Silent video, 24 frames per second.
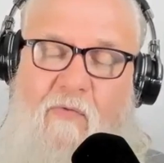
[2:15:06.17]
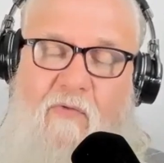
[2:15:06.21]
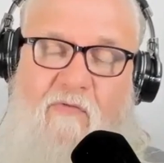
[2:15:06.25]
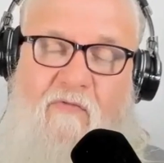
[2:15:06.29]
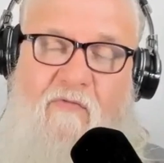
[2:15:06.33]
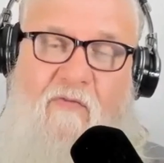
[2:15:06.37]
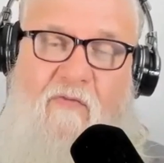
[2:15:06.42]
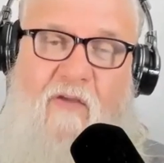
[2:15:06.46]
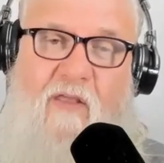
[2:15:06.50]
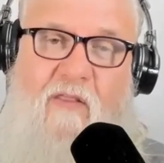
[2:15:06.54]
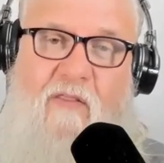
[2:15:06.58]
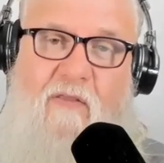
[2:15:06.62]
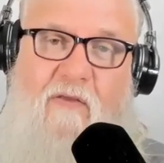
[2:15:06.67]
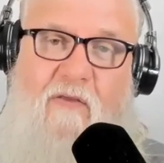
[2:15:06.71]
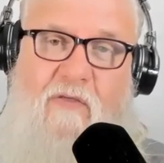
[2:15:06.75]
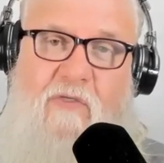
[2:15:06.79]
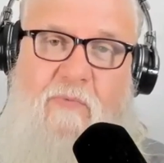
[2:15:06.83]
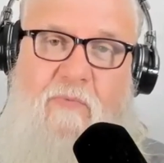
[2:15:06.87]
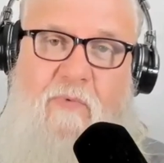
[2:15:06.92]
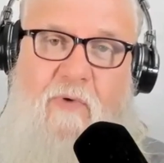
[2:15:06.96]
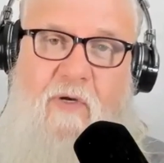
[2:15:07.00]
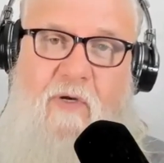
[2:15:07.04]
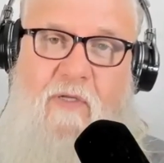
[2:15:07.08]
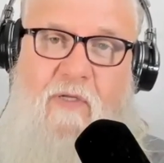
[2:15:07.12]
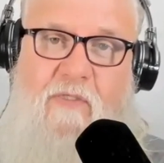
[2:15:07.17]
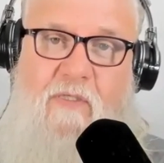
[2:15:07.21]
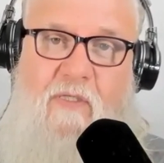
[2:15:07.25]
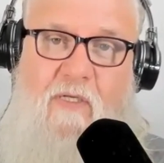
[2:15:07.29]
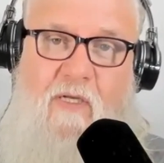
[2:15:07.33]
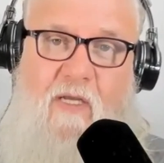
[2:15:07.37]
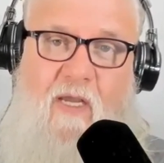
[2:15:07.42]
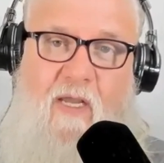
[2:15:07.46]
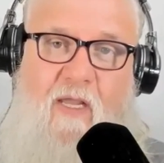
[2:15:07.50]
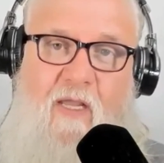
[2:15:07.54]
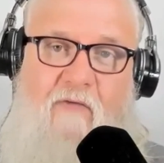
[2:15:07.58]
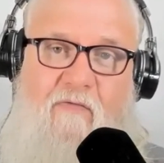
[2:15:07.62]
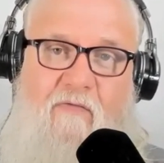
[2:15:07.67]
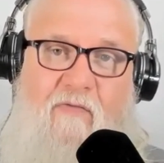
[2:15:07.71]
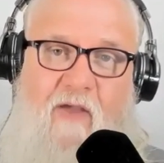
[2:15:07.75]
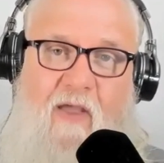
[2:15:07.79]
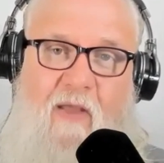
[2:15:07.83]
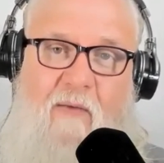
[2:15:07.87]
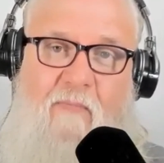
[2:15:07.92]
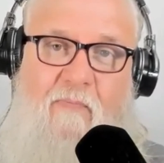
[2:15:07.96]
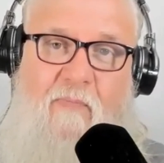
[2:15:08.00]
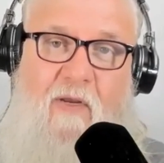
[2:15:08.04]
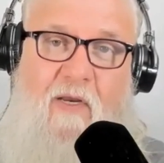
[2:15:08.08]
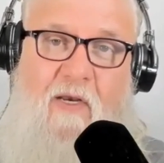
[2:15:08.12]
the faith experience that I have
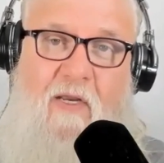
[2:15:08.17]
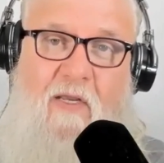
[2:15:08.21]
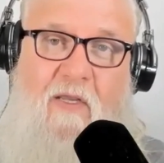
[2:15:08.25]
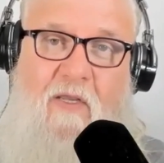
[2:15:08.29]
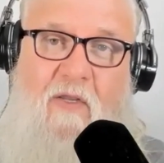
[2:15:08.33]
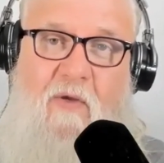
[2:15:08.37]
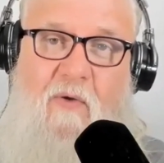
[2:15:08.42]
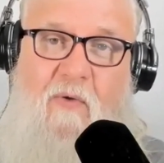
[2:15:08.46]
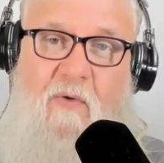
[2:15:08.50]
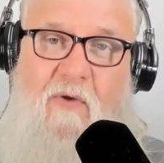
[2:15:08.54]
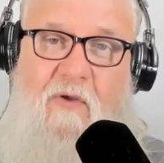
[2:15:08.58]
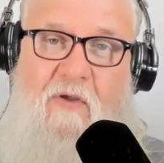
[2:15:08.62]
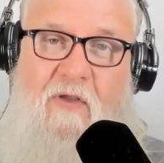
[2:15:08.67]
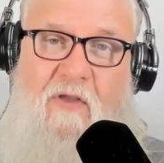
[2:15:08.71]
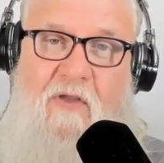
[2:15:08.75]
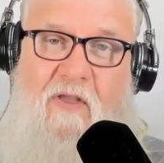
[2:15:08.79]
had, meaning you,